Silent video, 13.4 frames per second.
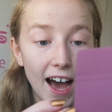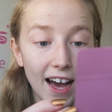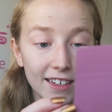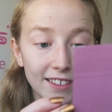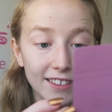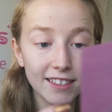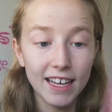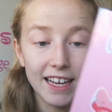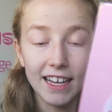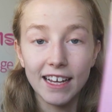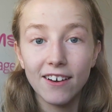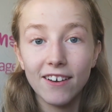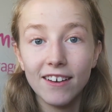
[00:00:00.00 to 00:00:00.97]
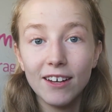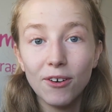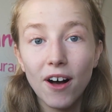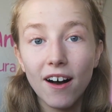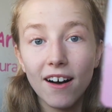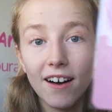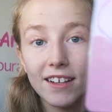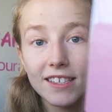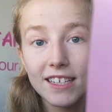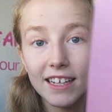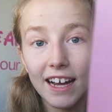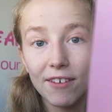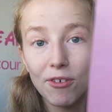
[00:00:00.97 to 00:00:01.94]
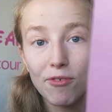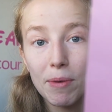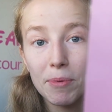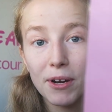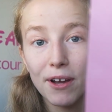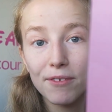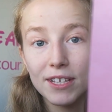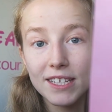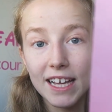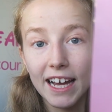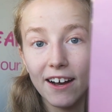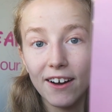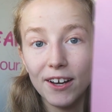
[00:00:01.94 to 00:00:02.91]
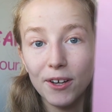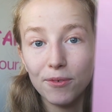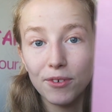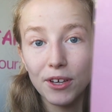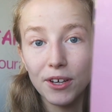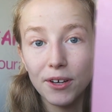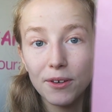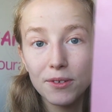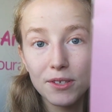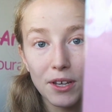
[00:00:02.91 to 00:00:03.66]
And they are little hearts and have a ribbon over that say, I love you.